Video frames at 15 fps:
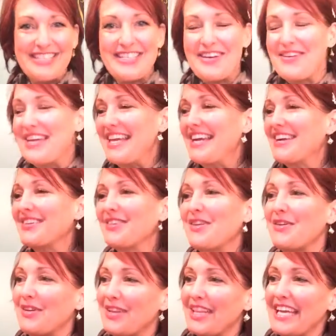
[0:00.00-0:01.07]
So, here
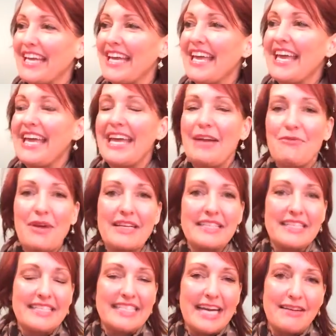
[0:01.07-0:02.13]
locally, right
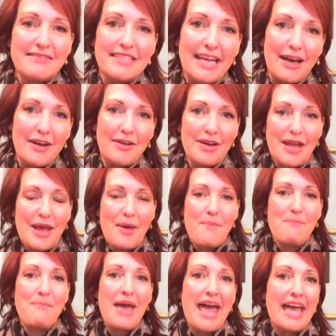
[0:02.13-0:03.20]
in downtown
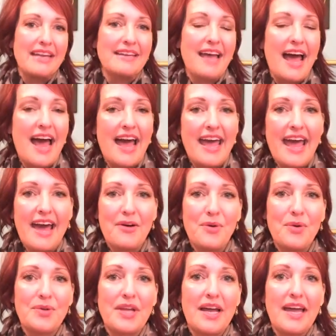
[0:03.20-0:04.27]
Bend, I
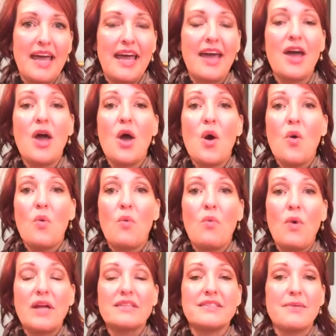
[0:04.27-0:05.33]
hold a
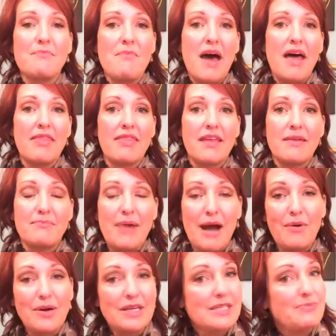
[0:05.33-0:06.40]
once a month
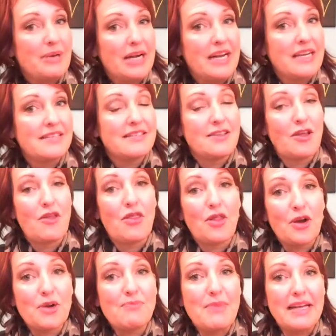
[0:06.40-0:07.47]
empower experience the
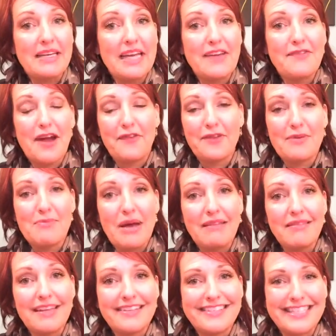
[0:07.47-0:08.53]
third monday of every
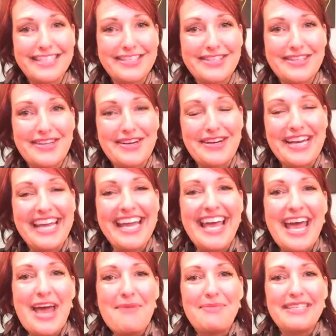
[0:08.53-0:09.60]
month at 6.30
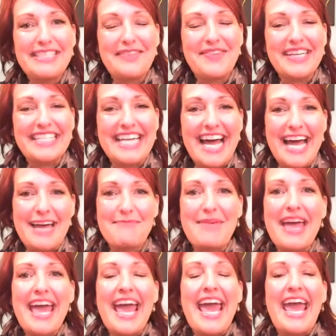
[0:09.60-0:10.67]
pacific time
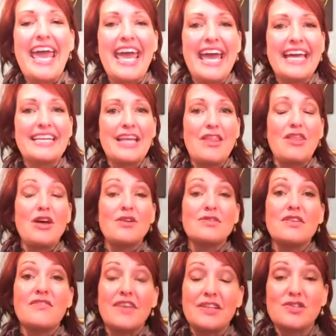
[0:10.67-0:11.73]
and those
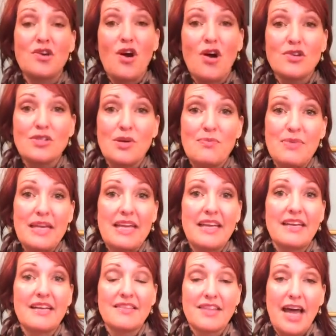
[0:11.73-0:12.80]
events are also
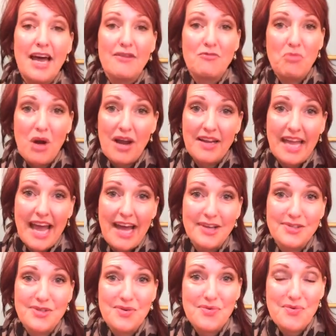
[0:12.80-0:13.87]
being live
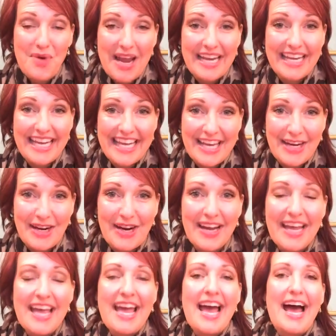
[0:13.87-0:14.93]
broadcast right here
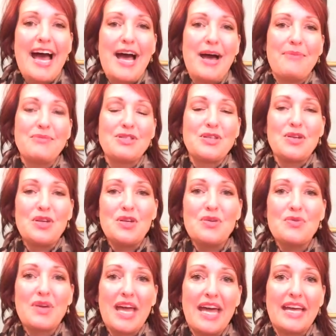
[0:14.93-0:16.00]
um, so
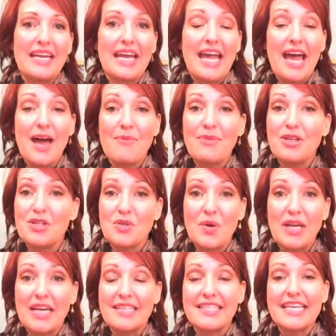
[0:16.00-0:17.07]
you can come and
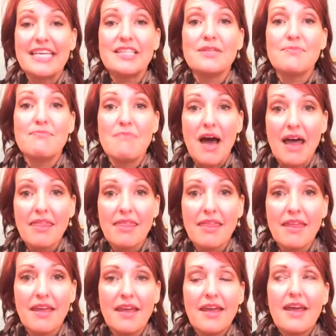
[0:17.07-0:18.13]
join us each month
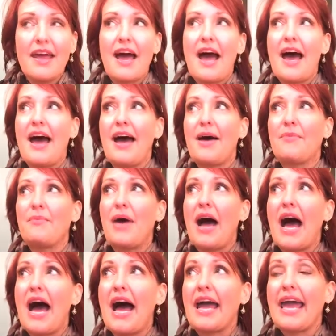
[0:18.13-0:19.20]
um,
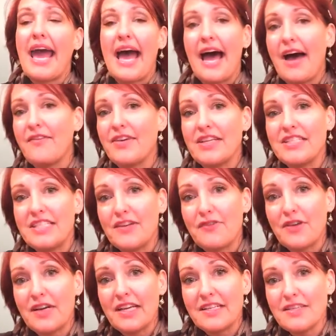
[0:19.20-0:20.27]
I have
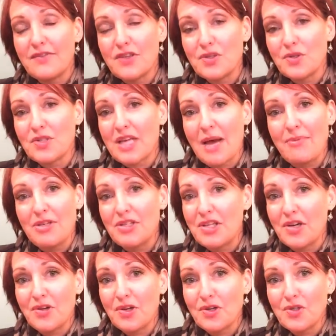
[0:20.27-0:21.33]
different individuals come and
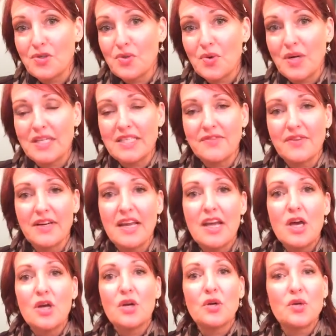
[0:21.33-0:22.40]
share their story, different
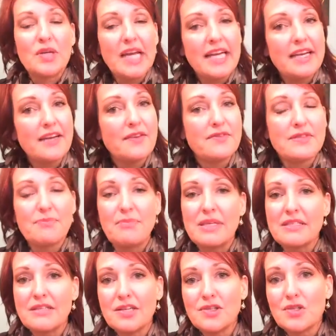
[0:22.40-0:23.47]
creatives,
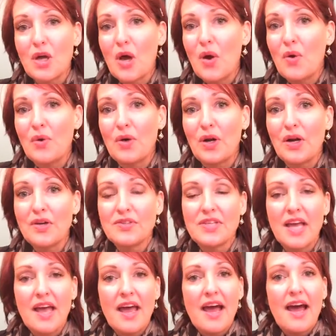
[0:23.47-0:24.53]
business owners,
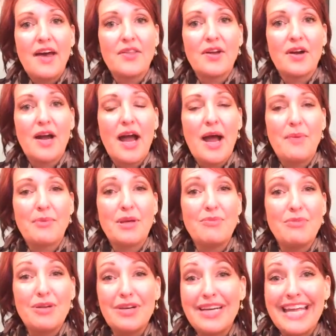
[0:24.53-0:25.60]
other um,
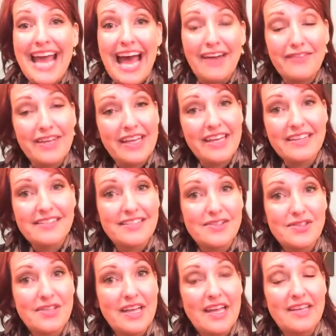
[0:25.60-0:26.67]
community advocates
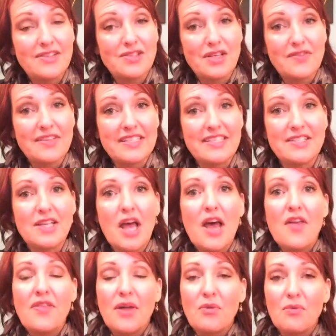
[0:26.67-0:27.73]
and, and, services
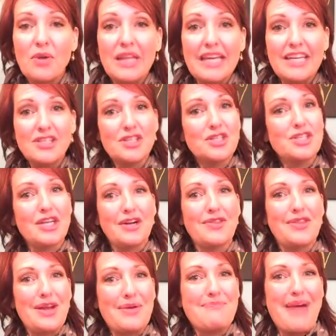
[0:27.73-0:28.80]
that really can just share
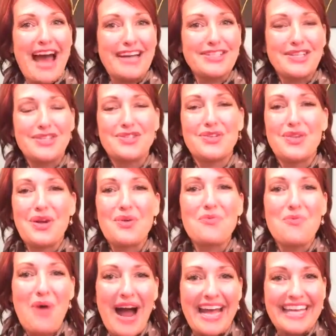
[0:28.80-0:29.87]
their passions, their
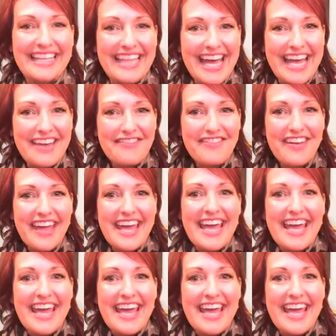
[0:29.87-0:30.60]
why in life.